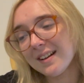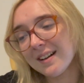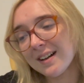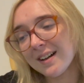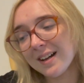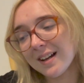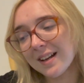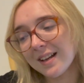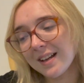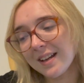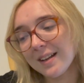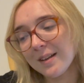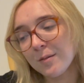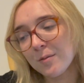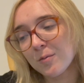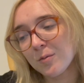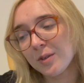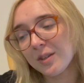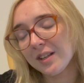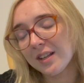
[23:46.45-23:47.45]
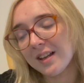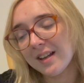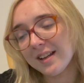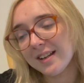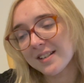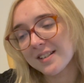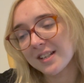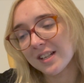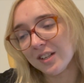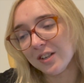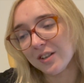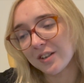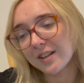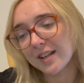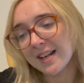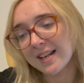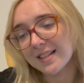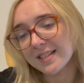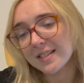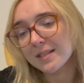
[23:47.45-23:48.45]
I would like to look
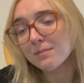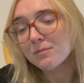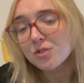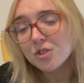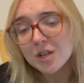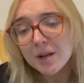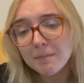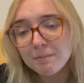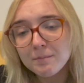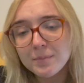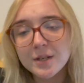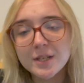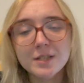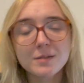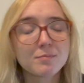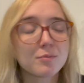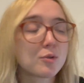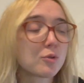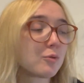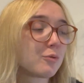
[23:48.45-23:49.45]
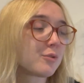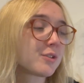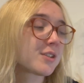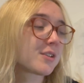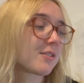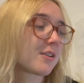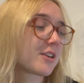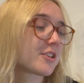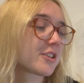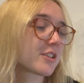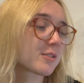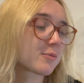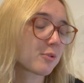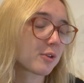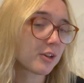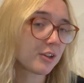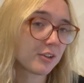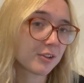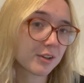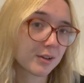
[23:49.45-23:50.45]
at some jumpers, but also I just
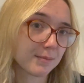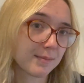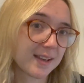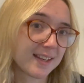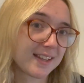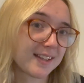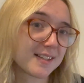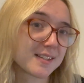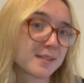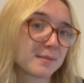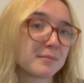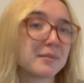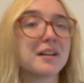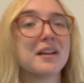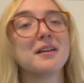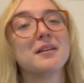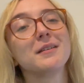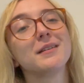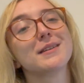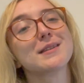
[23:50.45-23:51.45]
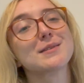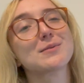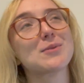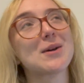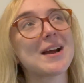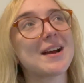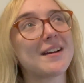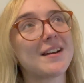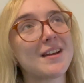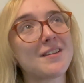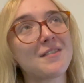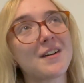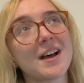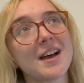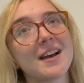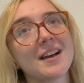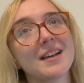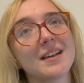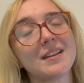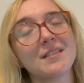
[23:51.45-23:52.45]
want to look at making some clothes where if
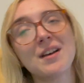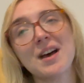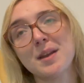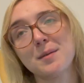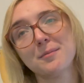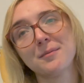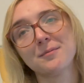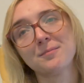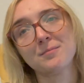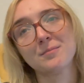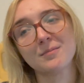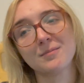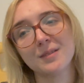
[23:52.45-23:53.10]
I, if Adam,